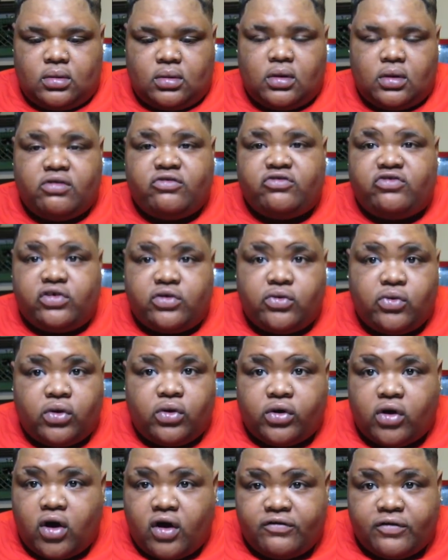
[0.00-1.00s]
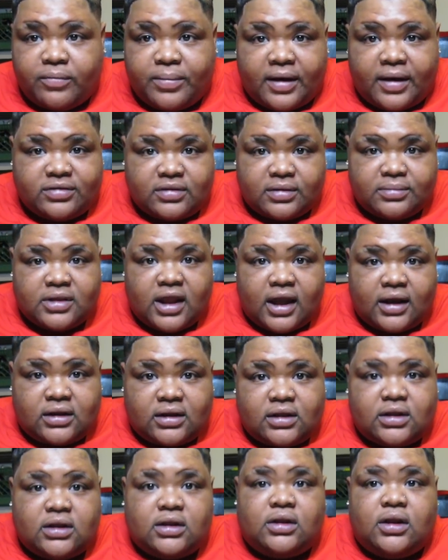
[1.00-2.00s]
Oh, she going off about them not
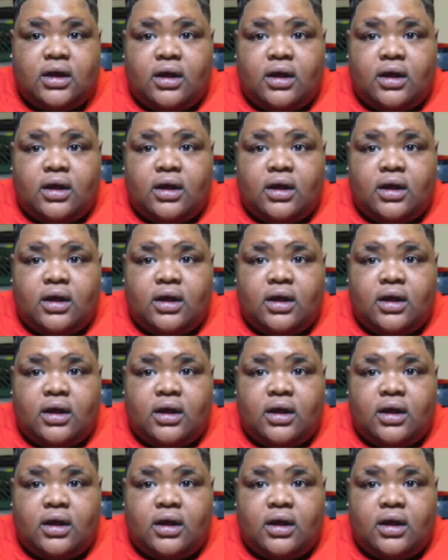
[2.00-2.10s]
cleaning